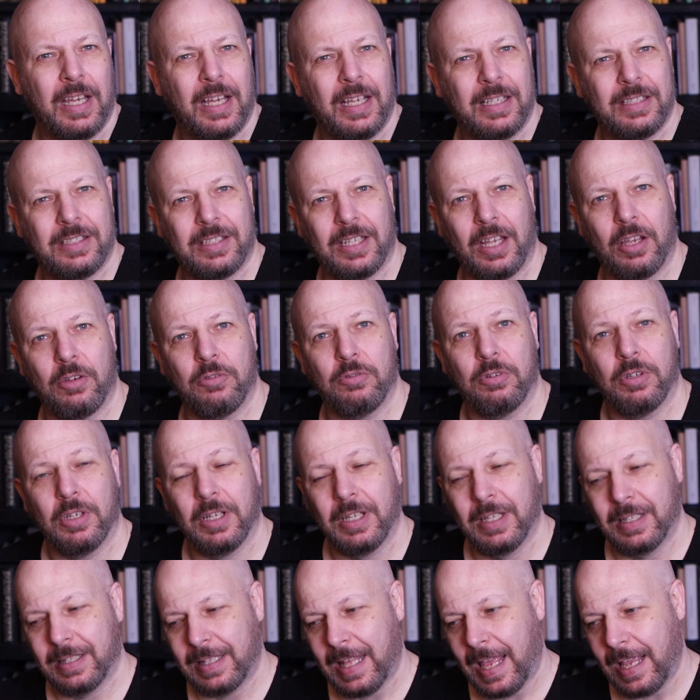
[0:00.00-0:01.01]
And so
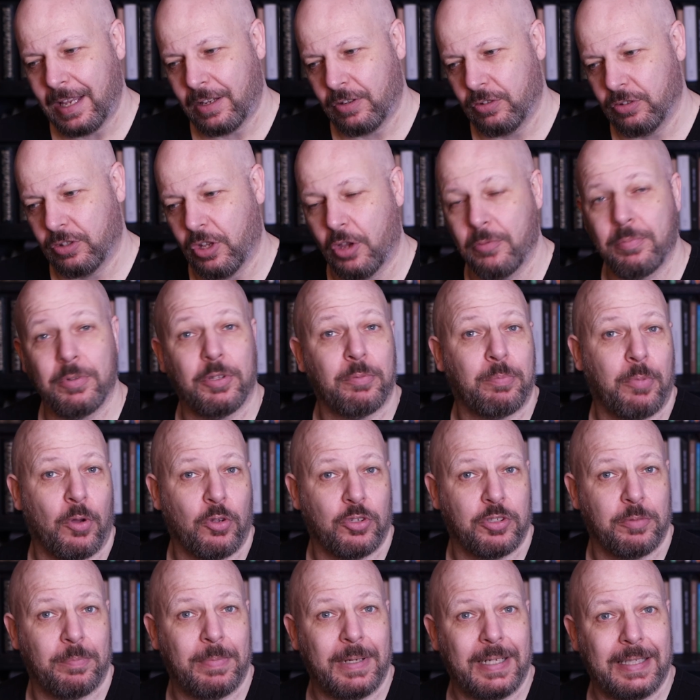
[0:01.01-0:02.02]
that could open the
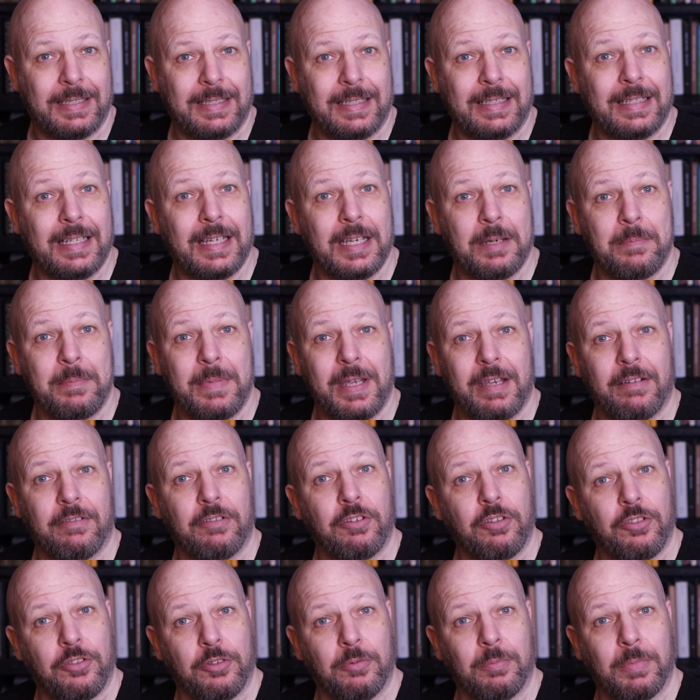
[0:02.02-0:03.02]
possibility that Ymir
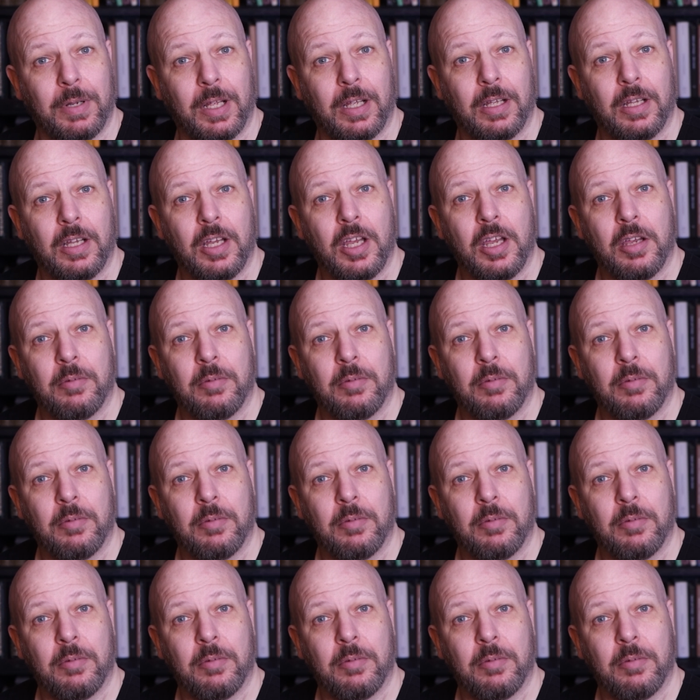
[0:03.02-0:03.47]
and Althumbla